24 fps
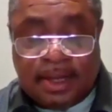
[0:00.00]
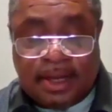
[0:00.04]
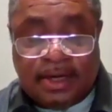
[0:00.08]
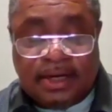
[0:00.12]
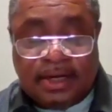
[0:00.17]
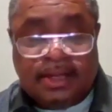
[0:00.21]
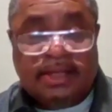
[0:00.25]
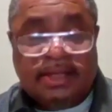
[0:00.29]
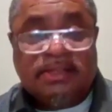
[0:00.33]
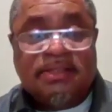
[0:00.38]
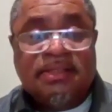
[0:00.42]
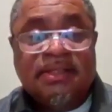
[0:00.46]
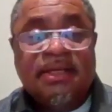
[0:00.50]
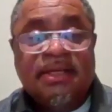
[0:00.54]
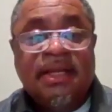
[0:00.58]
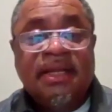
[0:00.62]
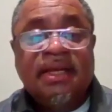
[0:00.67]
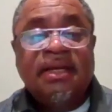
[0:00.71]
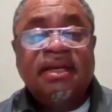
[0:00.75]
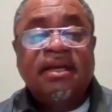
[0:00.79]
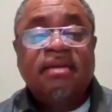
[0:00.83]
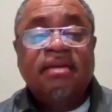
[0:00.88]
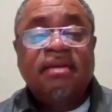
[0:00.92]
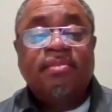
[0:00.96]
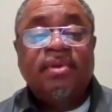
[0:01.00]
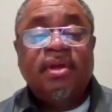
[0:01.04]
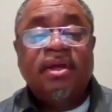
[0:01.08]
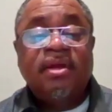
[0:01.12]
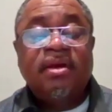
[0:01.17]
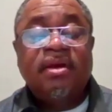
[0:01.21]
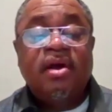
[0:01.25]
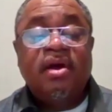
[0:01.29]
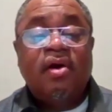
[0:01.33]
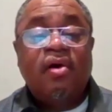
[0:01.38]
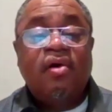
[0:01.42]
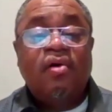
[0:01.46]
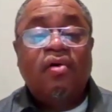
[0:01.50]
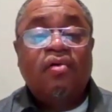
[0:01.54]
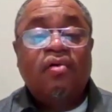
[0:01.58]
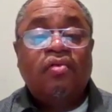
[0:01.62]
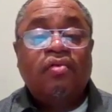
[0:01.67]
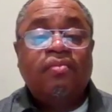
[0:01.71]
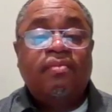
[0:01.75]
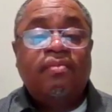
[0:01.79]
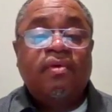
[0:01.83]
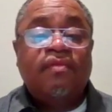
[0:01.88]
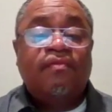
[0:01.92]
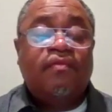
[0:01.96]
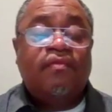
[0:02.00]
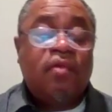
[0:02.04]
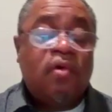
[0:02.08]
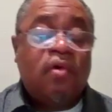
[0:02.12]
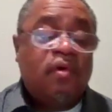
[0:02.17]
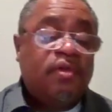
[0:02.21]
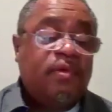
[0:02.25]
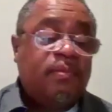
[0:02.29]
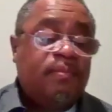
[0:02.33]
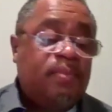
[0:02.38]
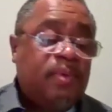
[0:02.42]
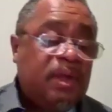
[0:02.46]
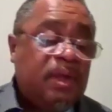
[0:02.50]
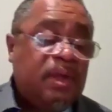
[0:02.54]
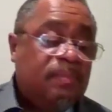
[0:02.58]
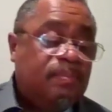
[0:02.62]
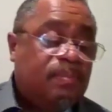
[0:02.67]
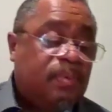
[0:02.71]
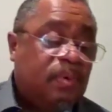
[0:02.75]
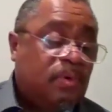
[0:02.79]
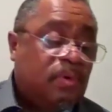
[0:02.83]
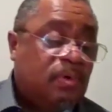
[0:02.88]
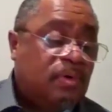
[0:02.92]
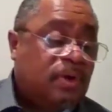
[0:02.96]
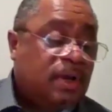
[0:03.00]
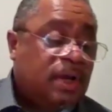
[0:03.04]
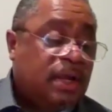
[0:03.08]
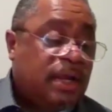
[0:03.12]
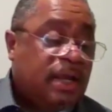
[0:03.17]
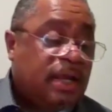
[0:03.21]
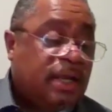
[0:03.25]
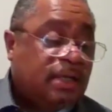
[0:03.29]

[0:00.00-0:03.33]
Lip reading: And this needed to be known before the people.